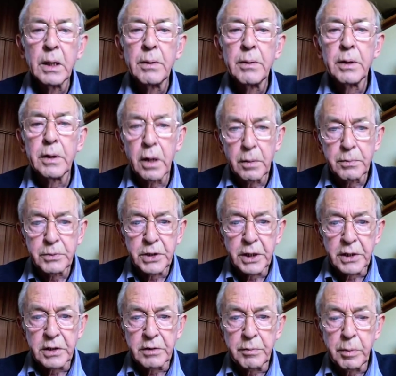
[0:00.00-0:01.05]
The
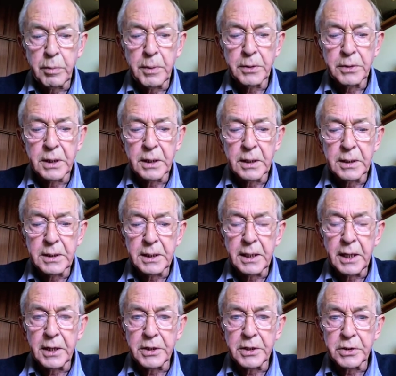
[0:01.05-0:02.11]
object of promoting
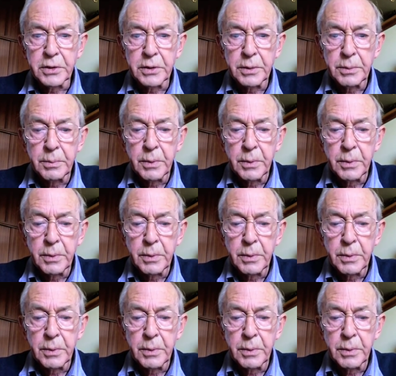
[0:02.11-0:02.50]
litigation